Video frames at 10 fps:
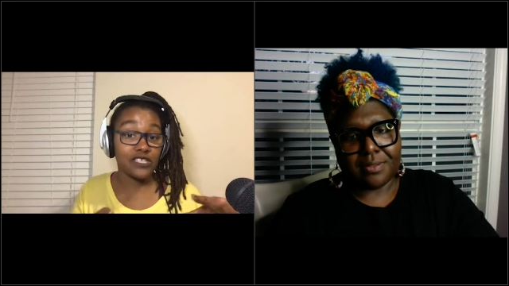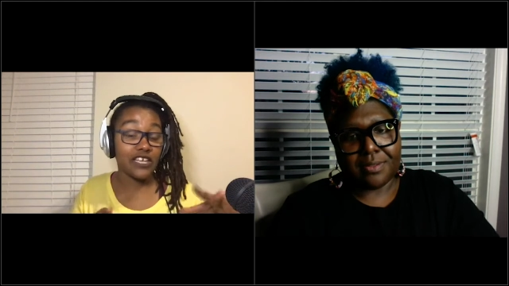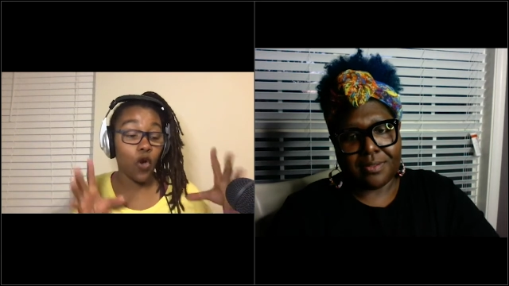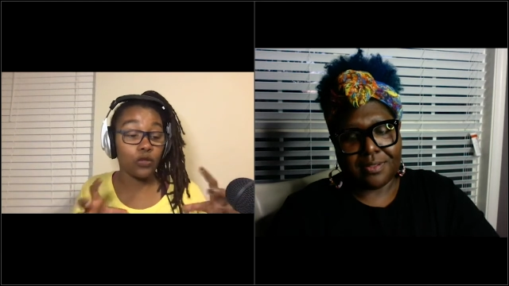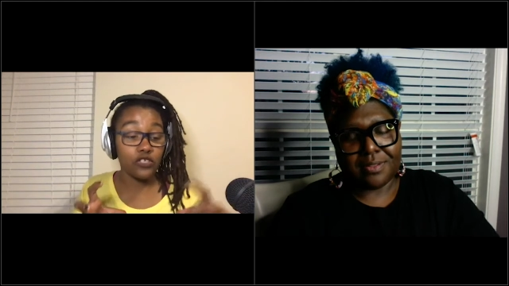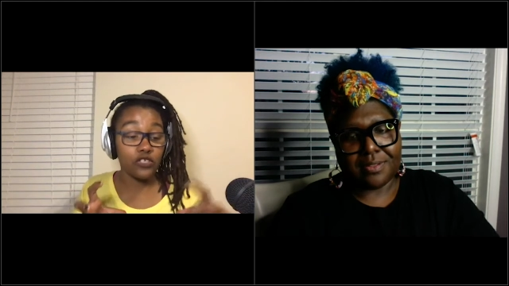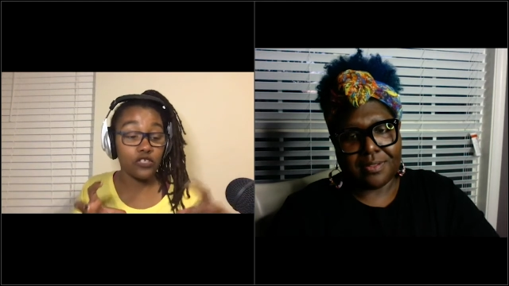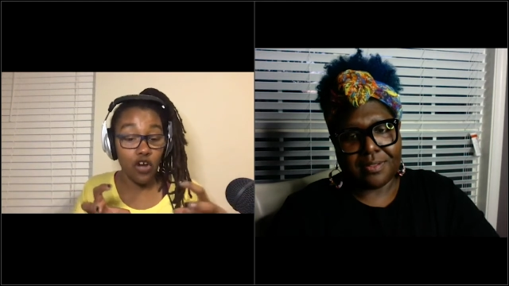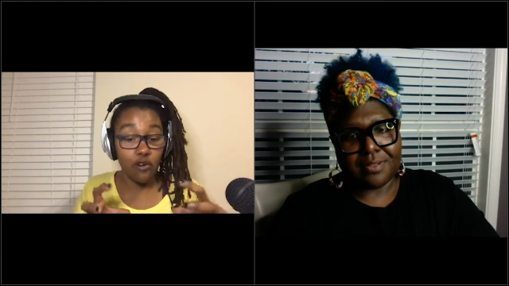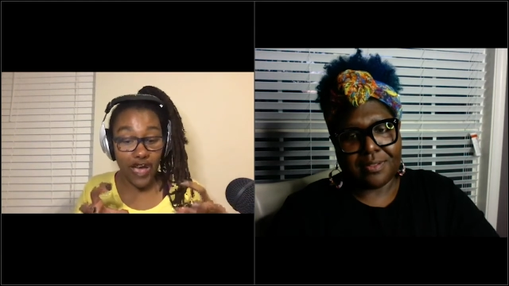Speaker 1: say the only
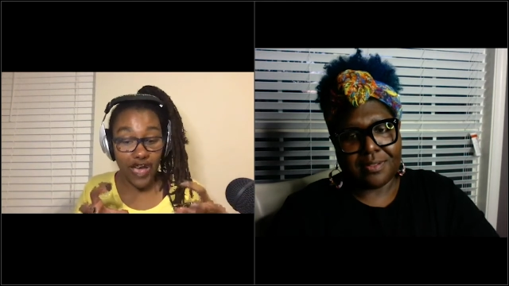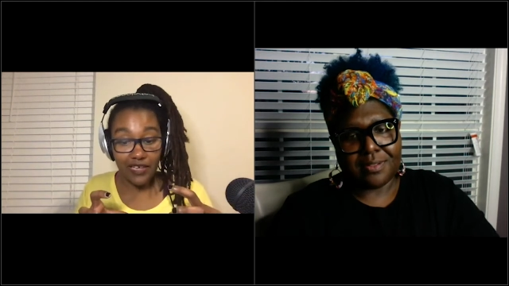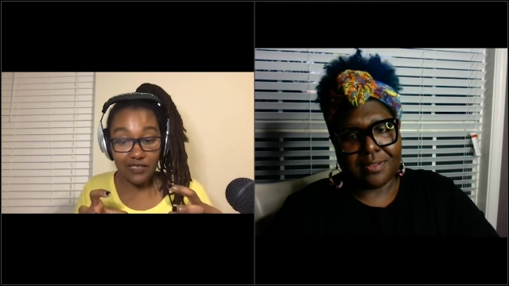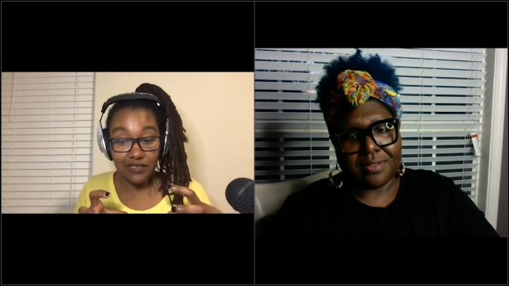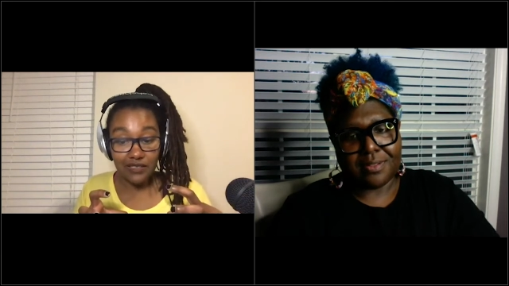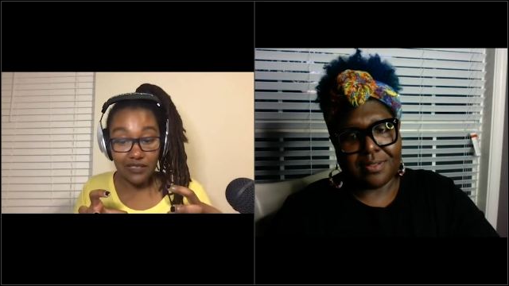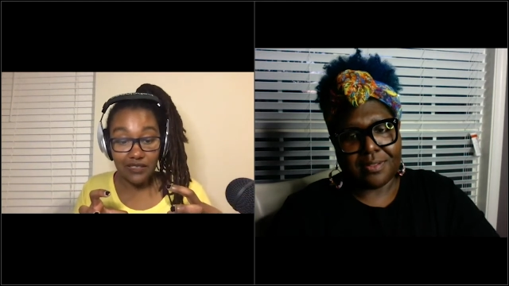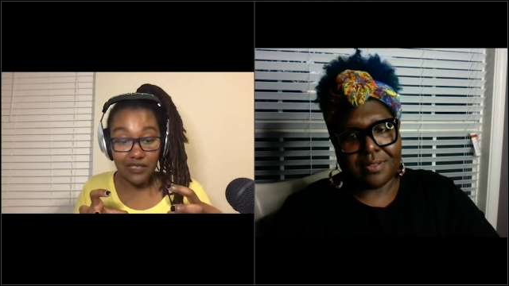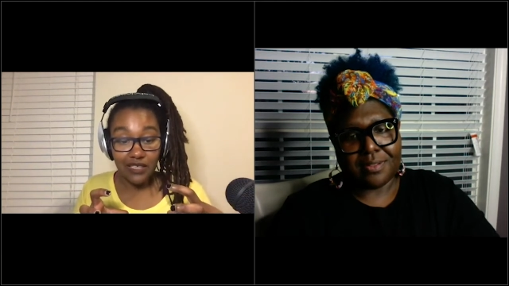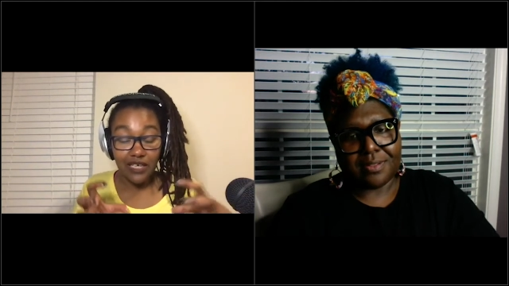drawback
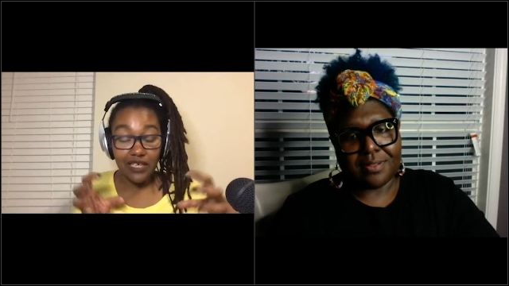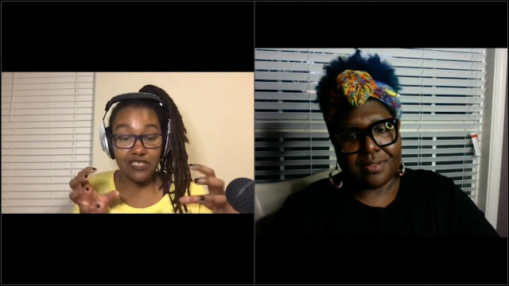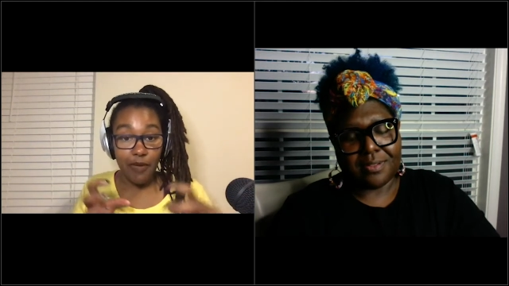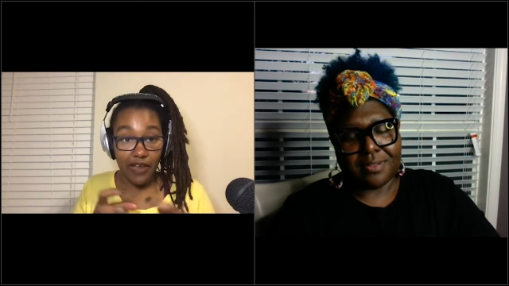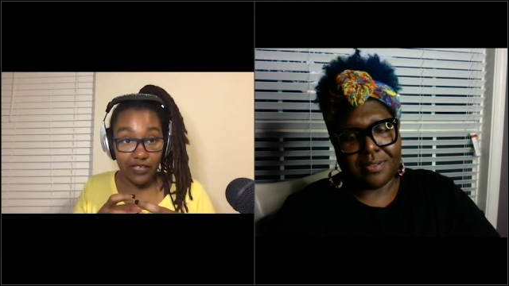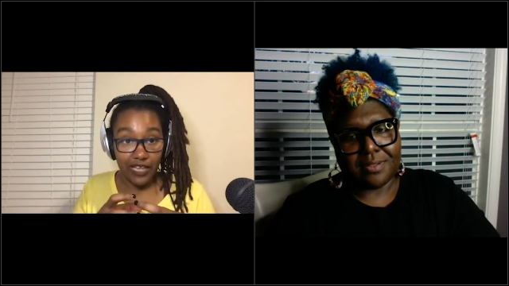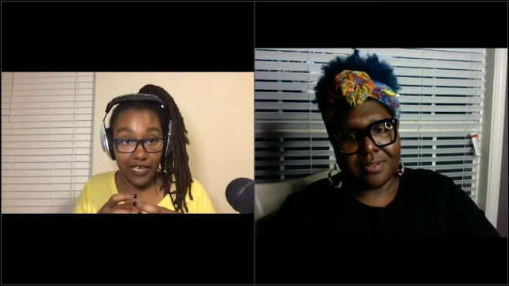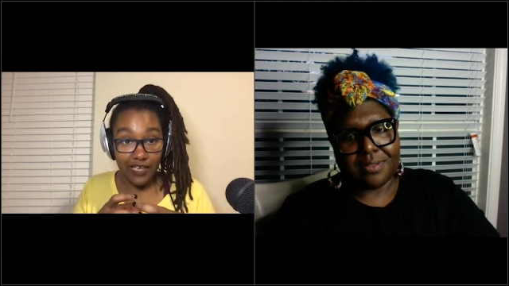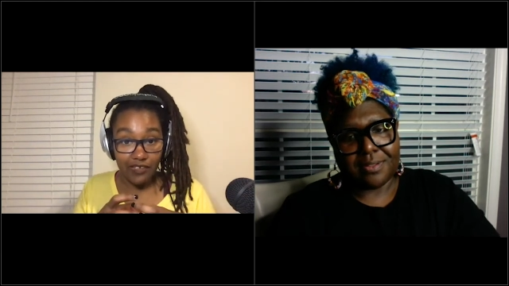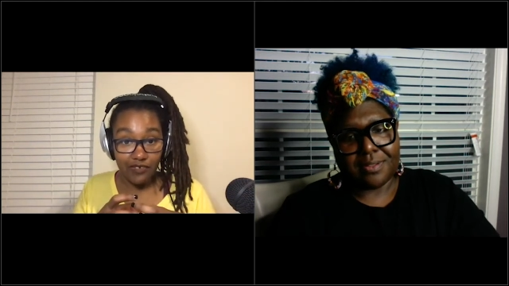is the battery
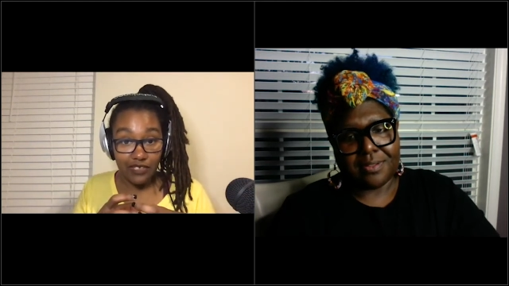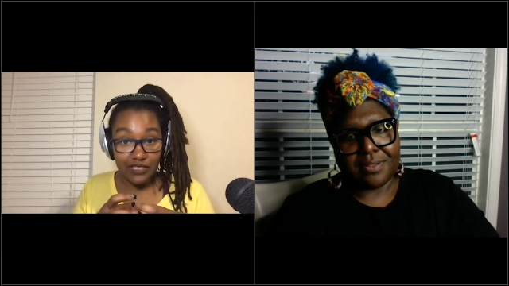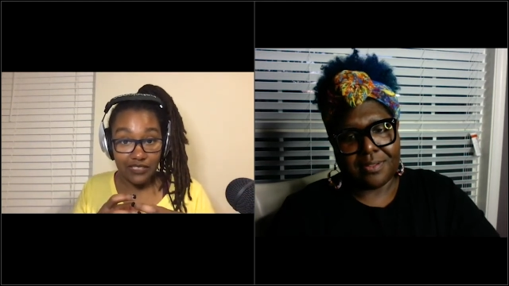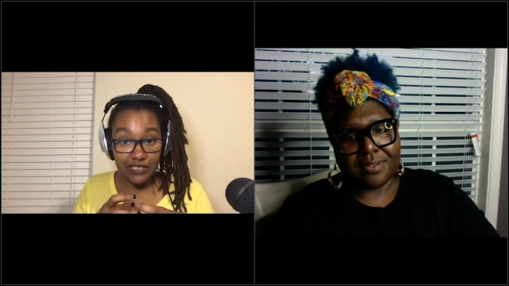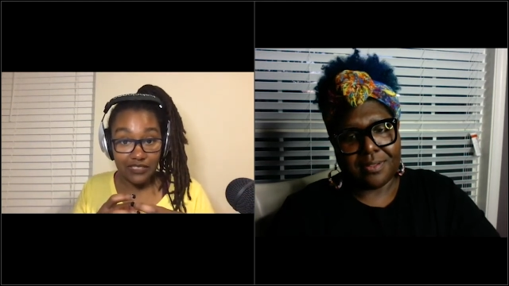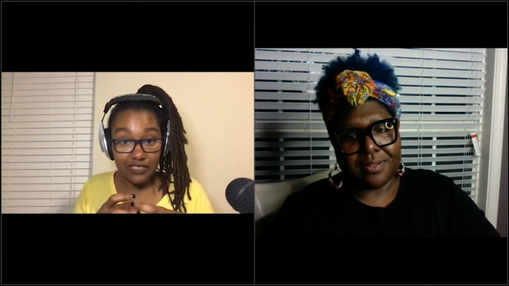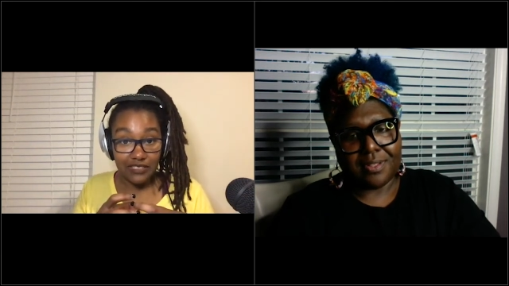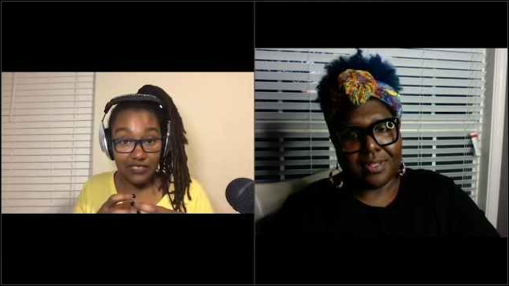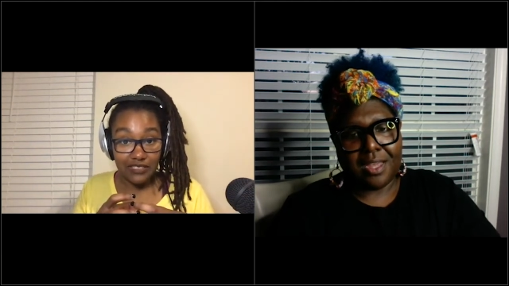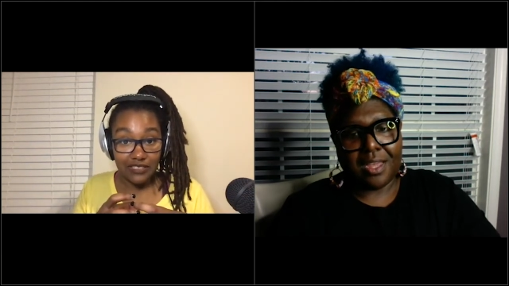life.
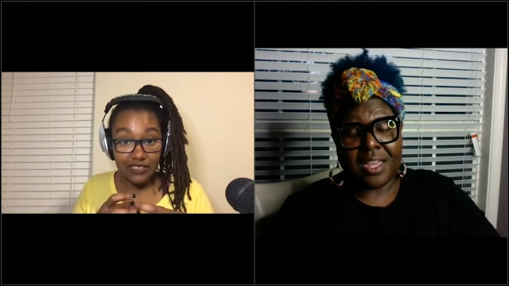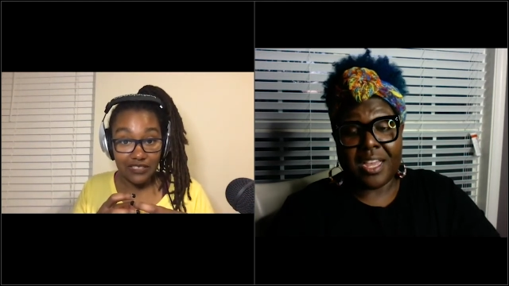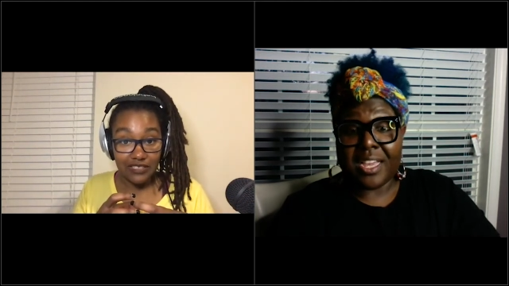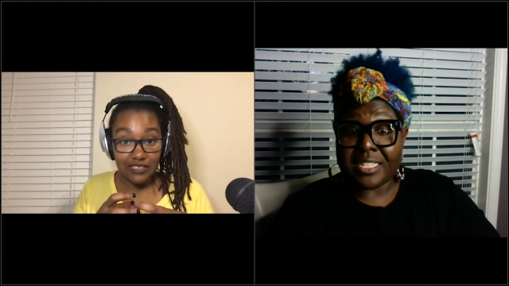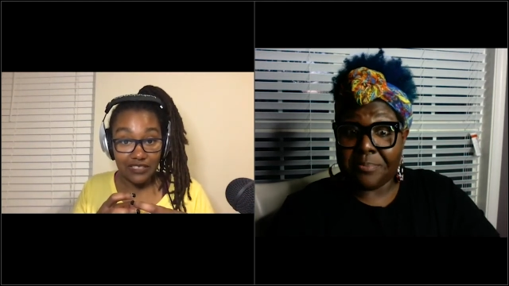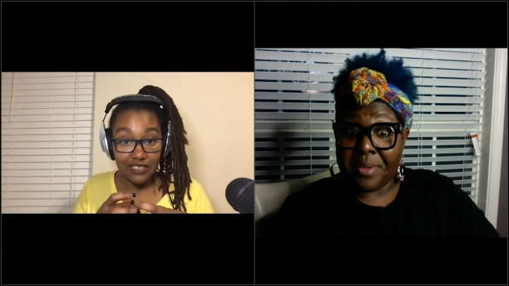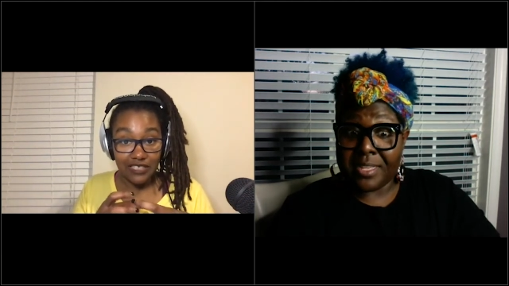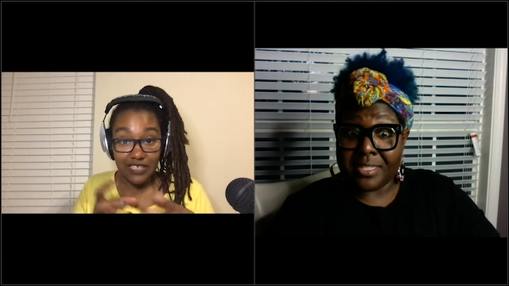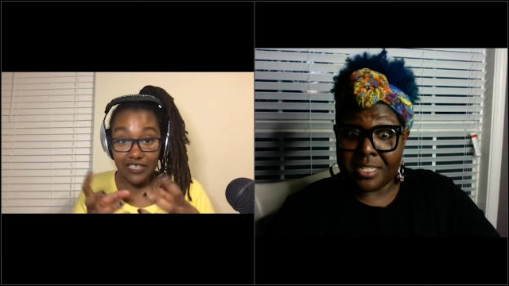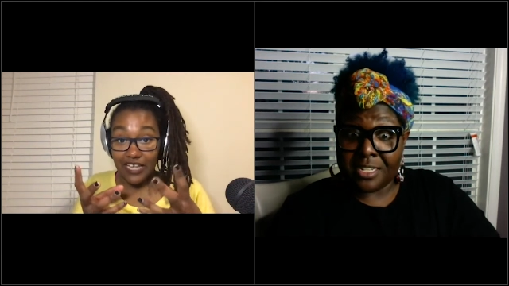Is
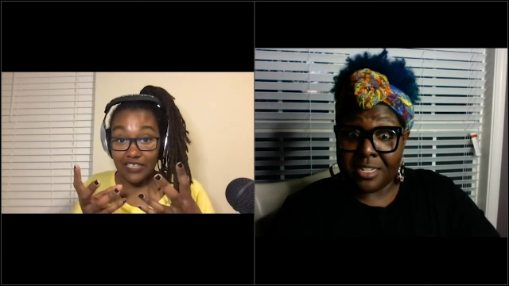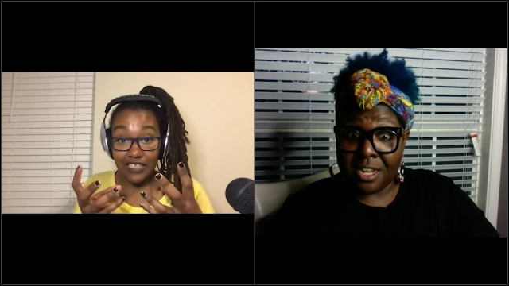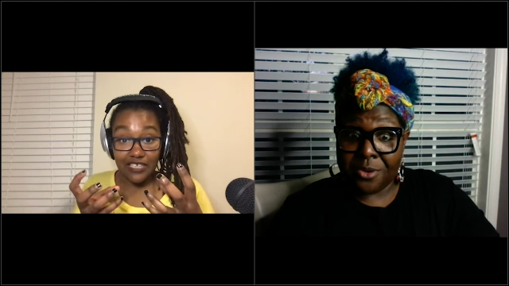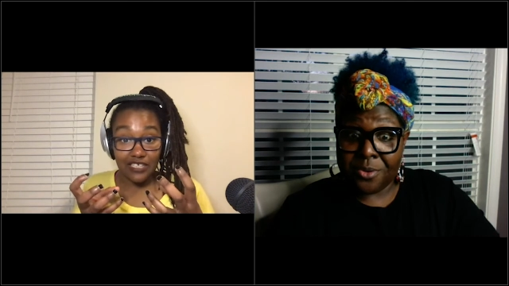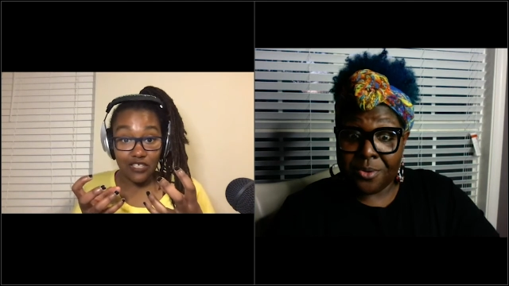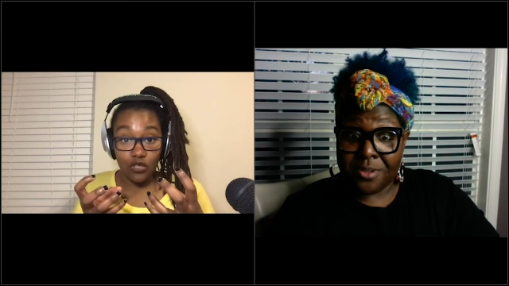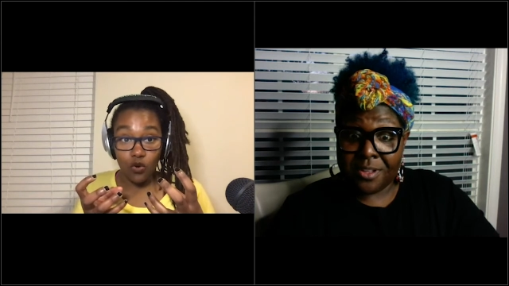it low?